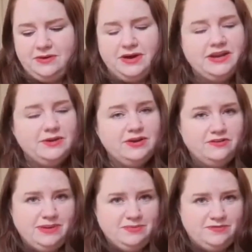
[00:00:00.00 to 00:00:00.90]
Now, I know a
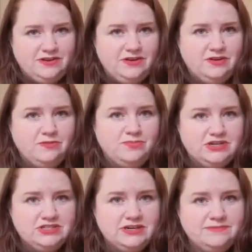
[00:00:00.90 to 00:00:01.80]
lot of people feel a lot of
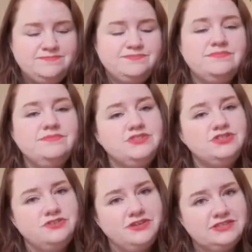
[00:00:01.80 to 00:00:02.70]
pressure
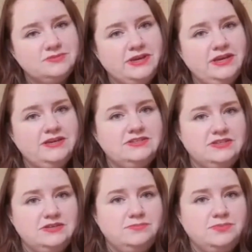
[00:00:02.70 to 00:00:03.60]
during this week
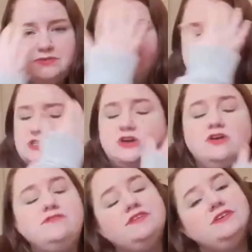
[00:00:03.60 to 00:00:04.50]
to put on
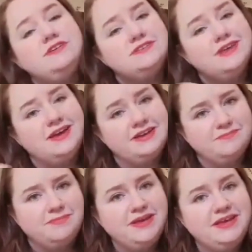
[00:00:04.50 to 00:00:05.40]
special offers and
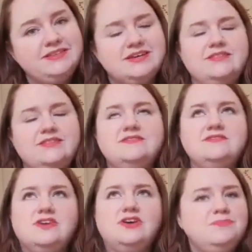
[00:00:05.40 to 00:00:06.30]
compete, and
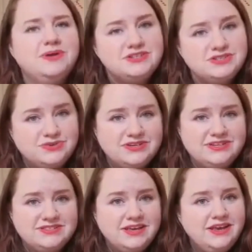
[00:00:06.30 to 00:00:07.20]
there's so much
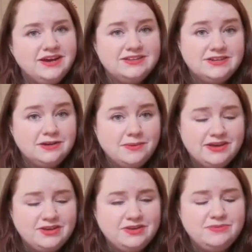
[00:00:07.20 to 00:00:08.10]
noise. I don't know
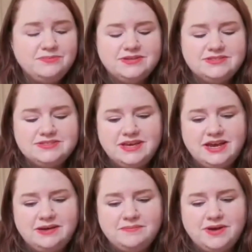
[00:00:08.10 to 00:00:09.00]
about you, but
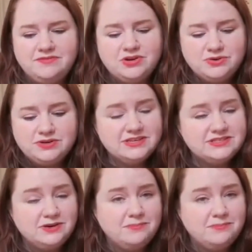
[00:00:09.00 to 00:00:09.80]
I'm recording